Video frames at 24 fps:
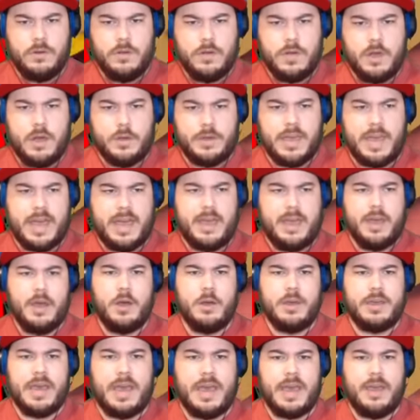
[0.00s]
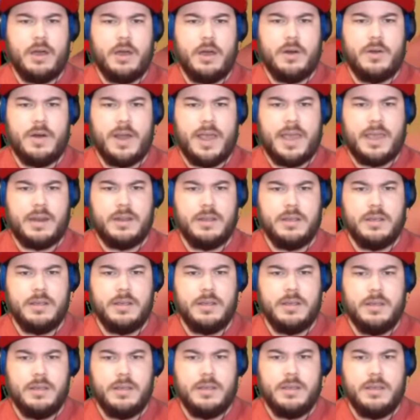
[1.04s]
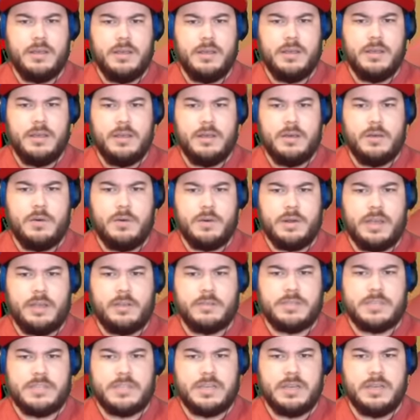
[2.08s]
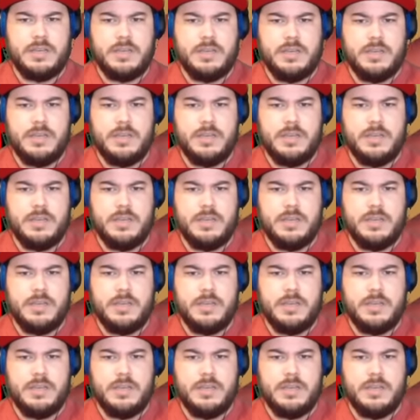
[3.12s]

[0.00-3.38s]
Okay, okay, all right. What else?